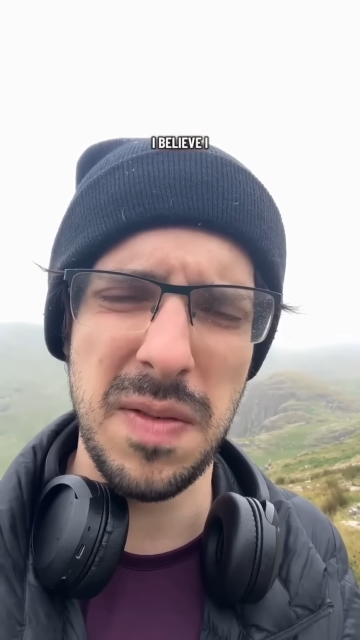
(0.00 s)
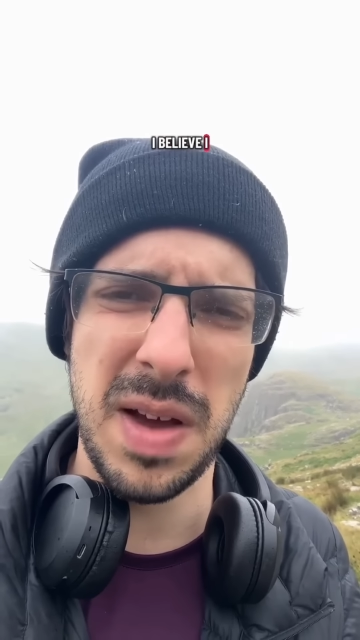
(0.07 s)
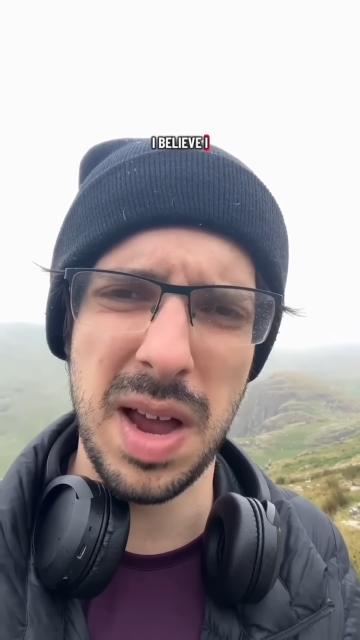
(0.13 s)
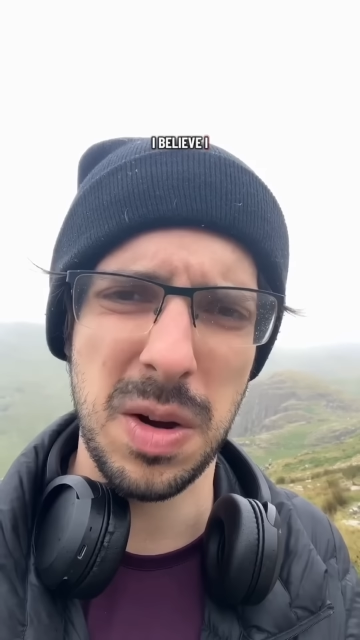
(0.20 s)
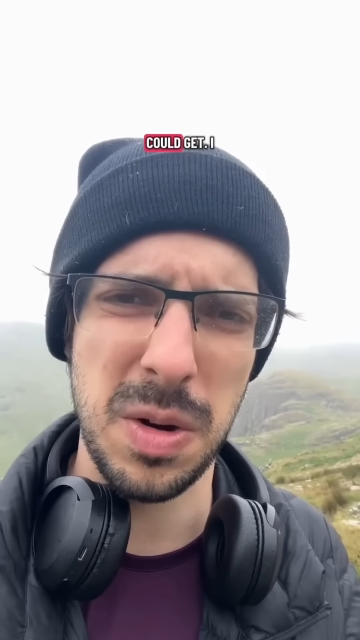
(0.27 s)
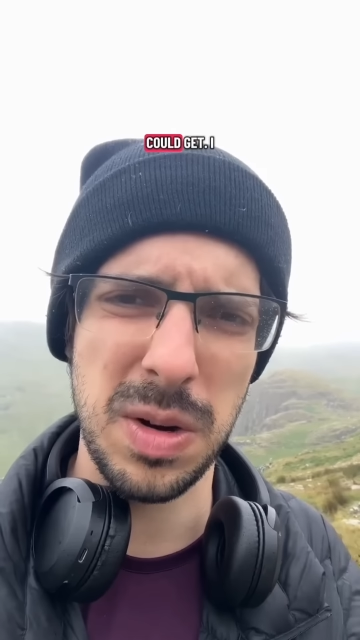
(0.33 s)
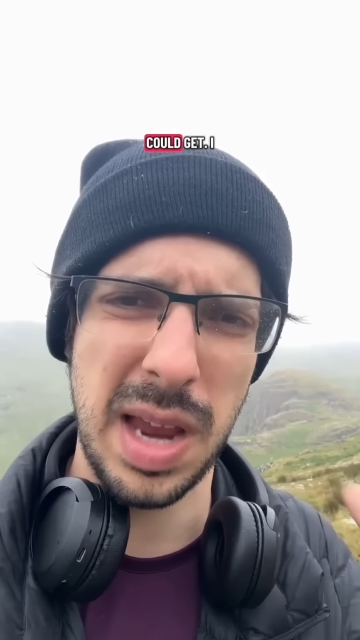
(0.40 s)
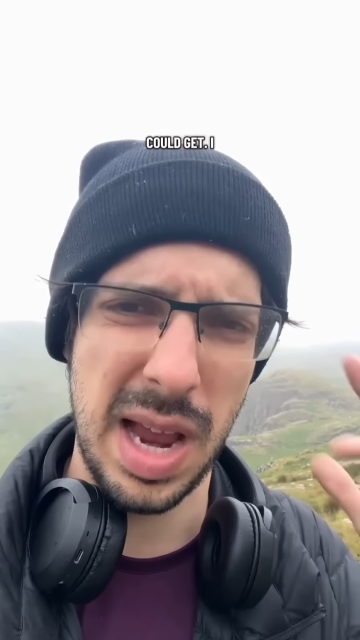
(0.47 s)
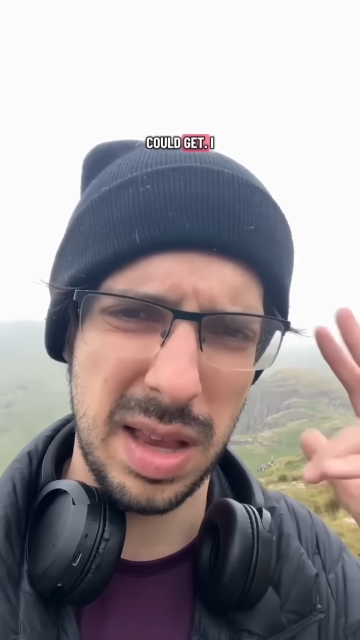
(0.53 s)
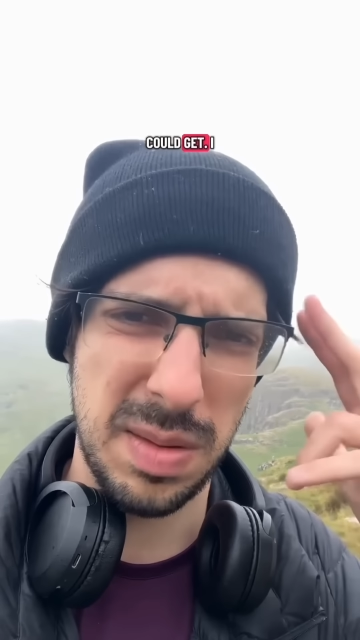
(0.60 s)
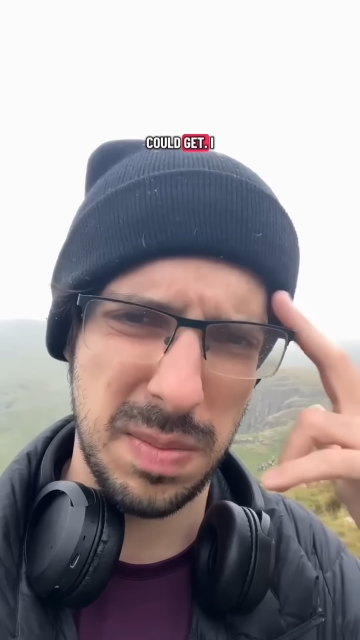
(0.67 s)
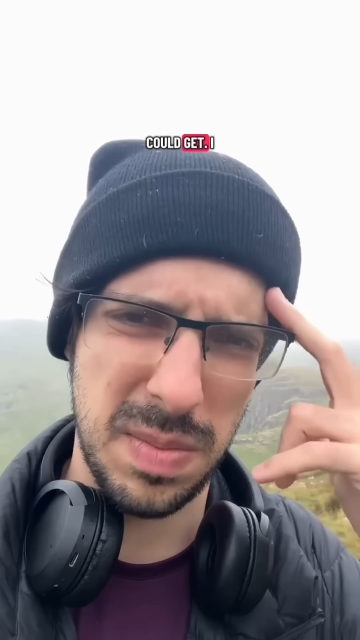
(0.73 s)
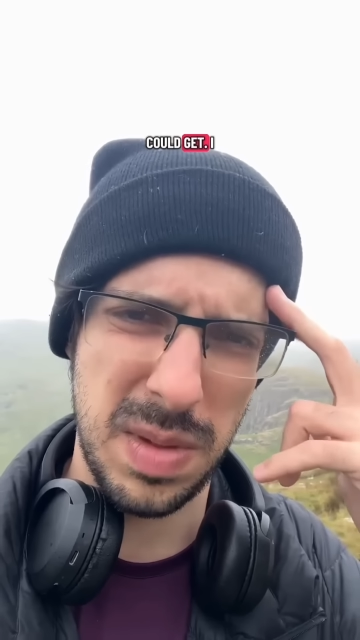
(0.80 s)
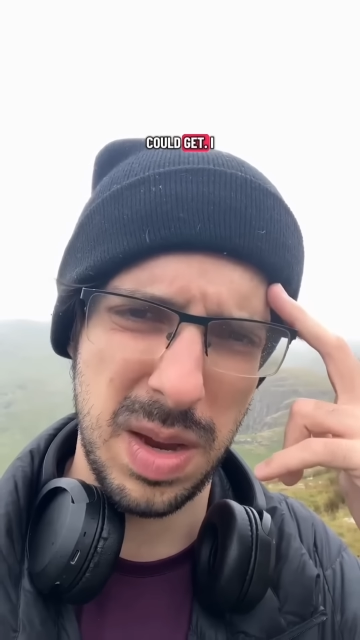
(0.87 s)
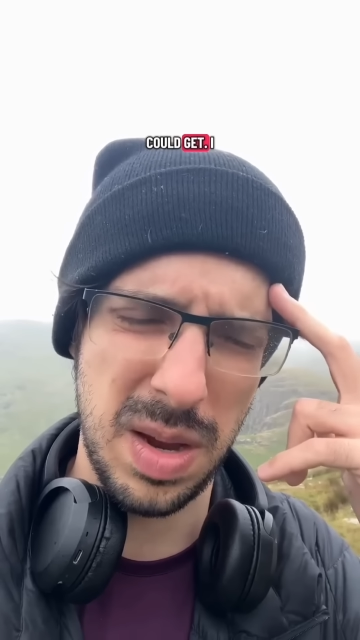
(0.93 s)
I could
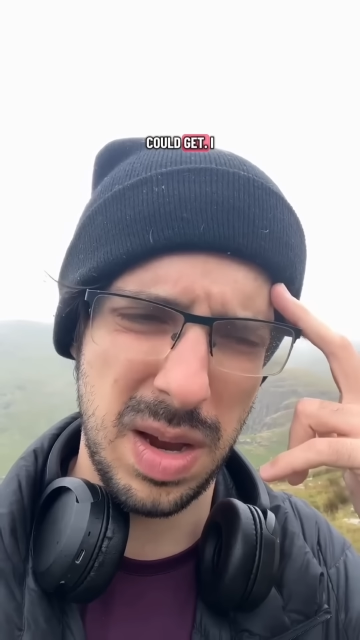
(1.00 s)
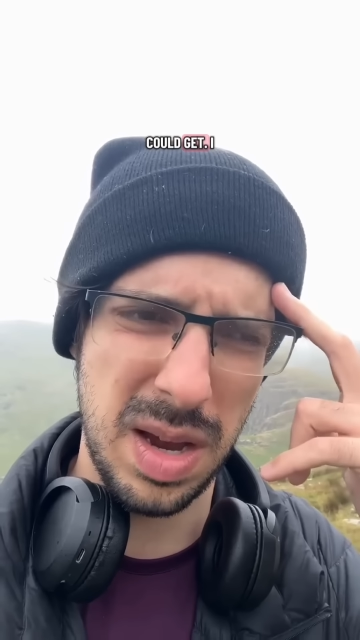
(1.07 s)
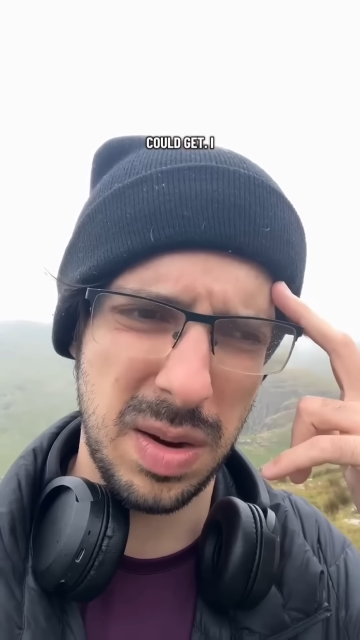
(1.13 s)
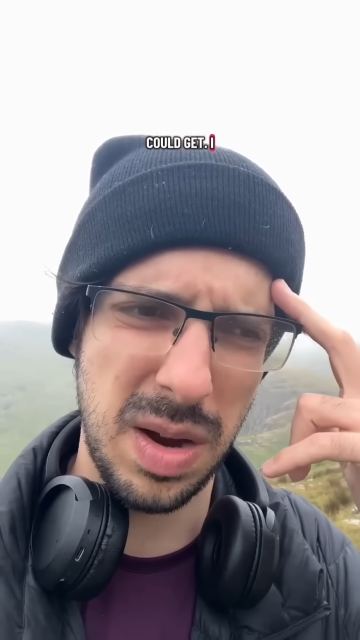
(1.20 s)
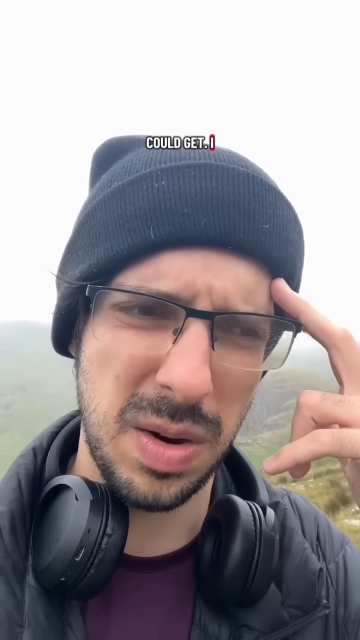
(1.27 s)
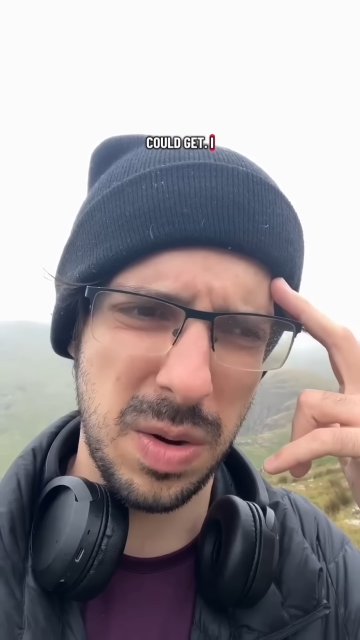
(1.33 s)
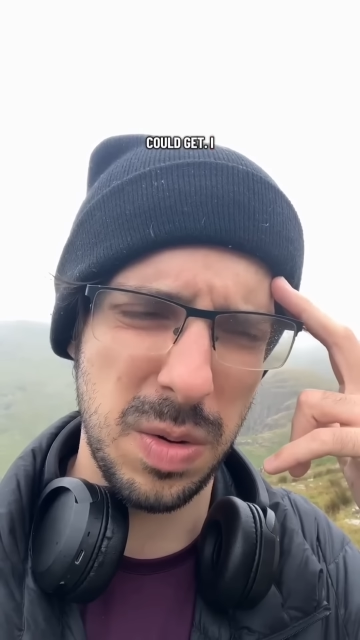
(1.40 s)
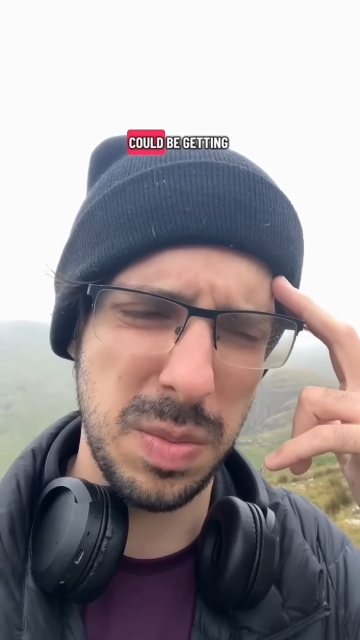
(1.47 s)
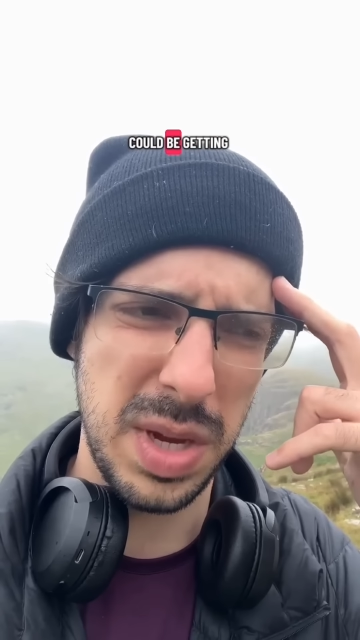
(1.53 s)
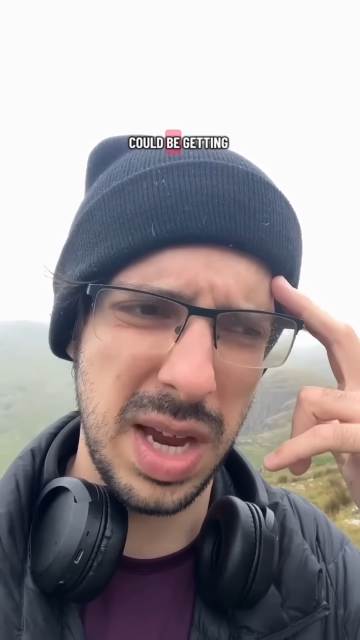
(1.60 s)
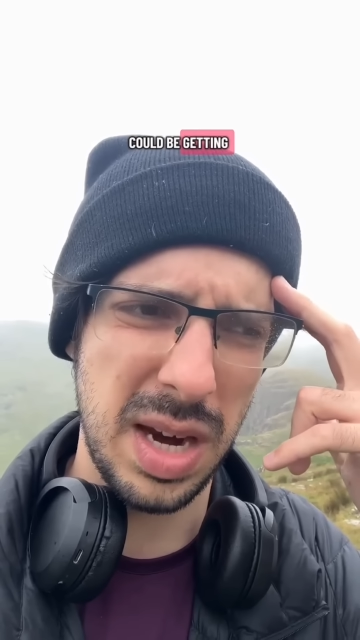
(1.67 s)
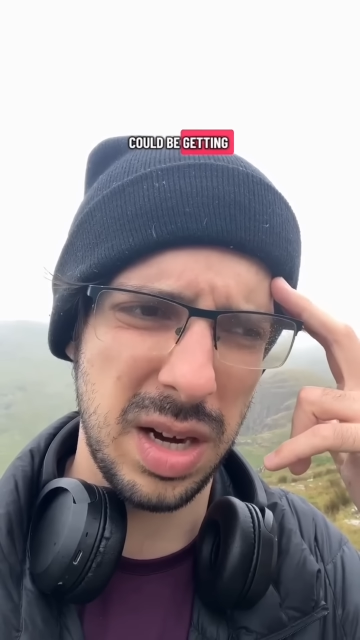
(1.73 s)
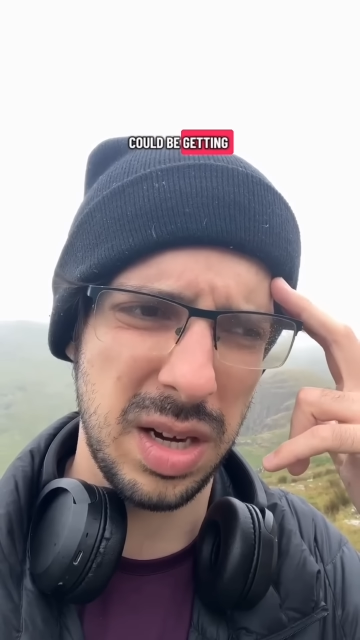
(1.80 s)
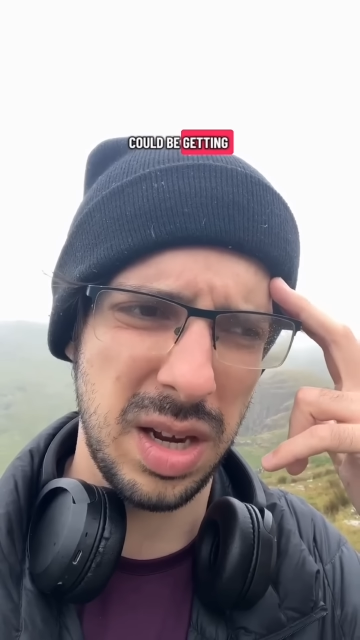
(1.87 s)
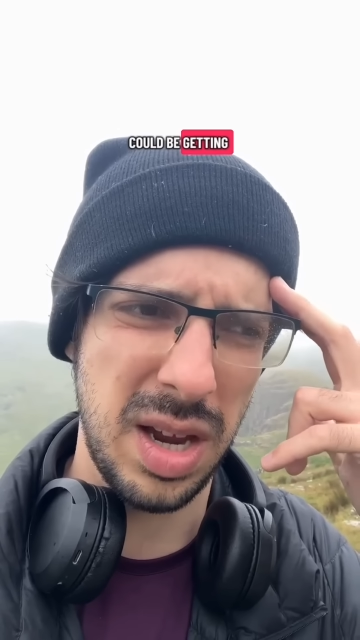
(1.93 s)
be
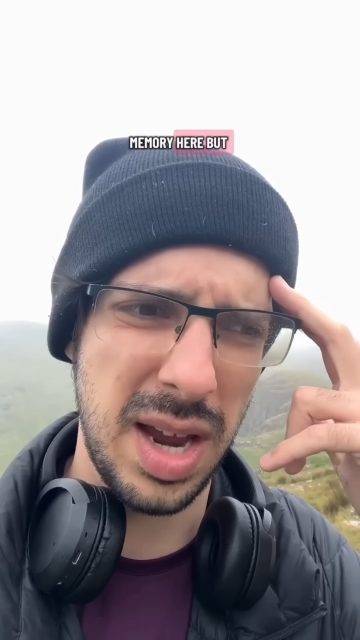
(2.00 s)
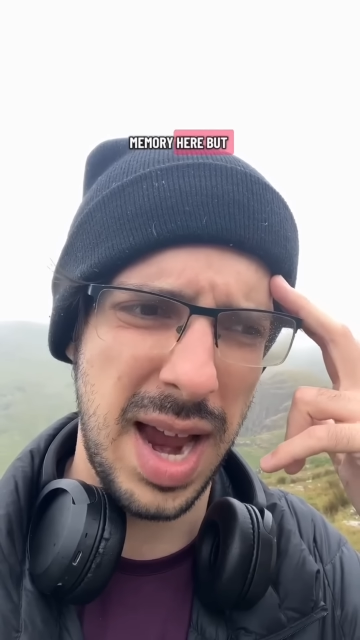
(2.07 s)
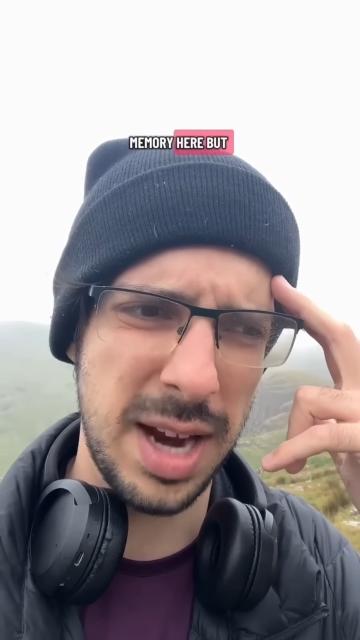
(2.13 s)
getting the